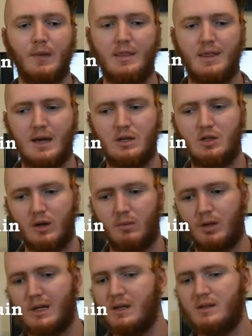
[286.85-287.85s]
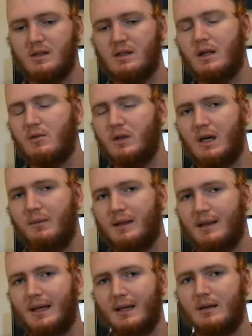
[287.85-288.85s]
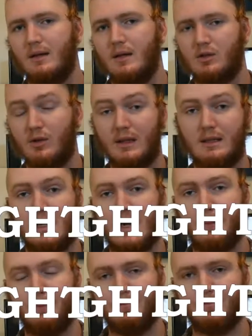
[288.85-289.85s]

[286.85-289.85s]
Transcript: And then during breeding season, they only come on land during the day.